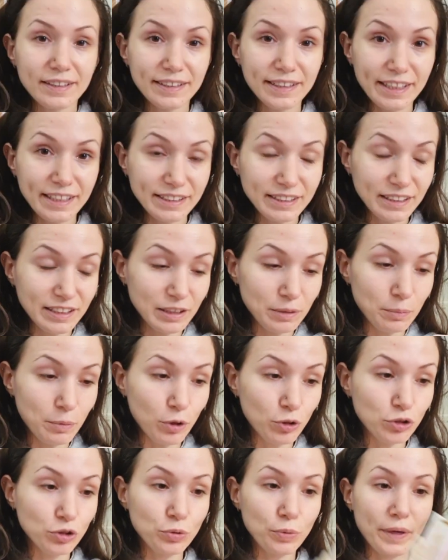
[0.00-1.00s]
Next in the
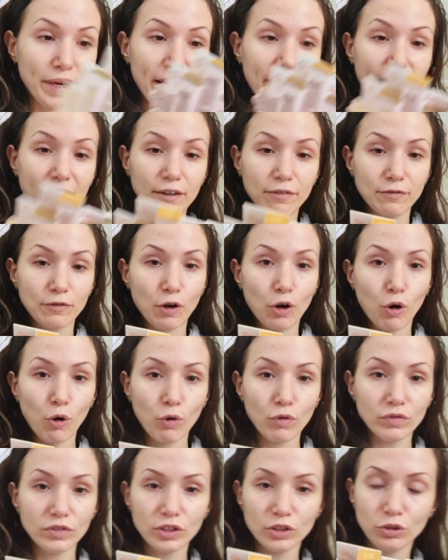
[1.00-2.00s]
box, we have all
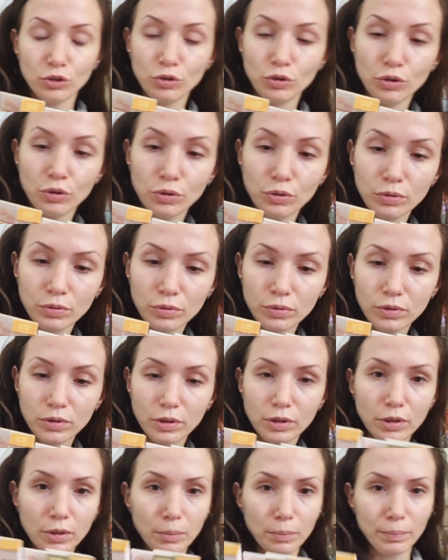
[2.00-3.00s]
of the new
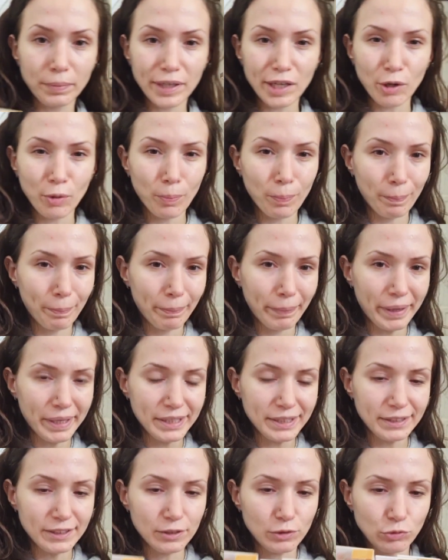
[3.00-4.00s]
brow
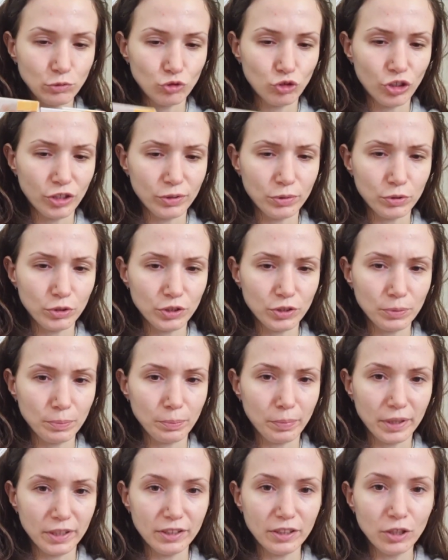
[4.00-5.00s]
pencil gels
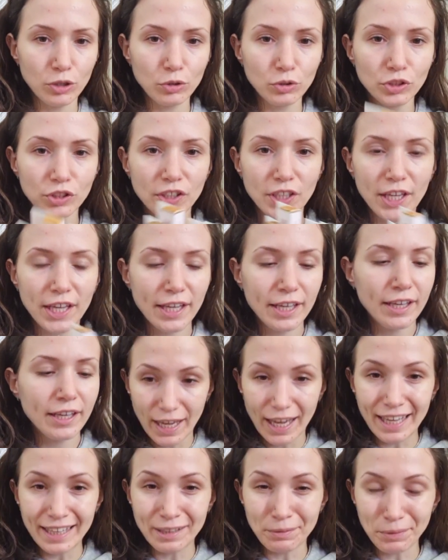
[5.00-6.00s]
bundles.
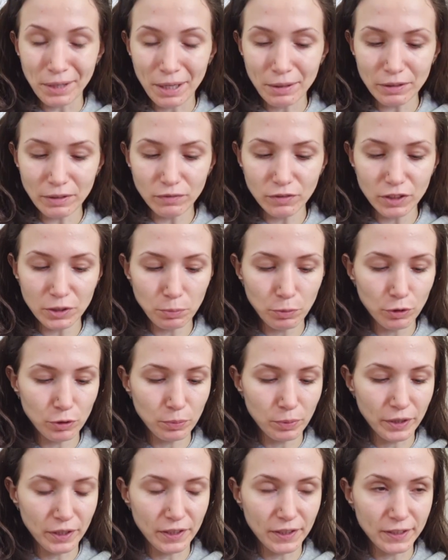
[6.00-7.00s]
And I'm kind of disappointed
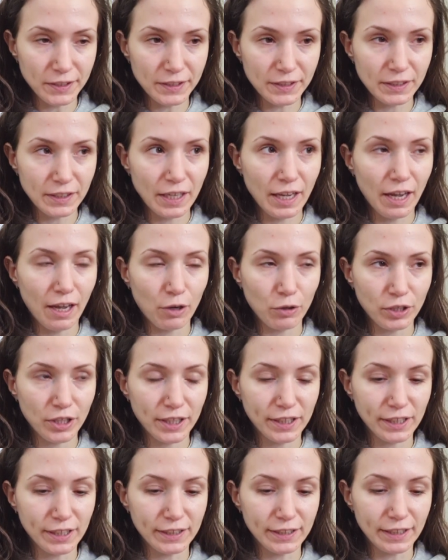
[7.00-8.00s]
because, how
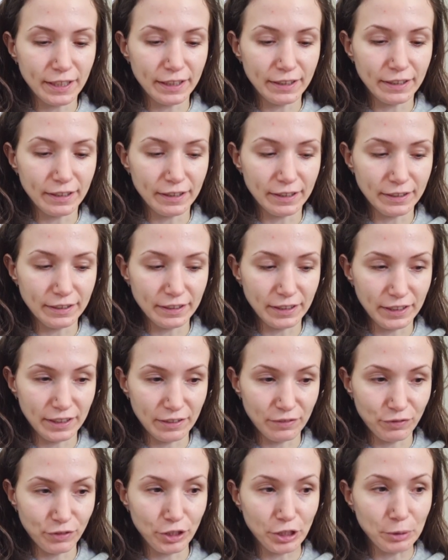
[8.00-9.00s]
can I say this in
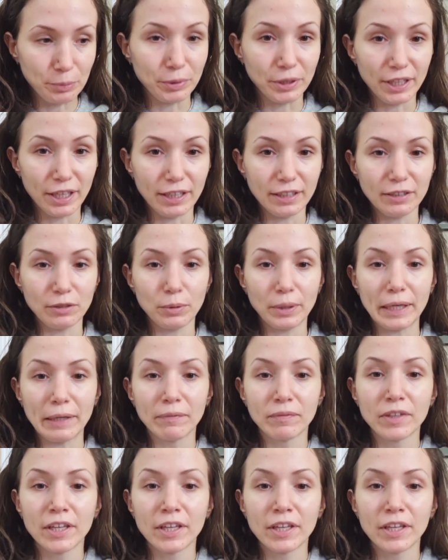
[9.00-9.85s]
a very polite way?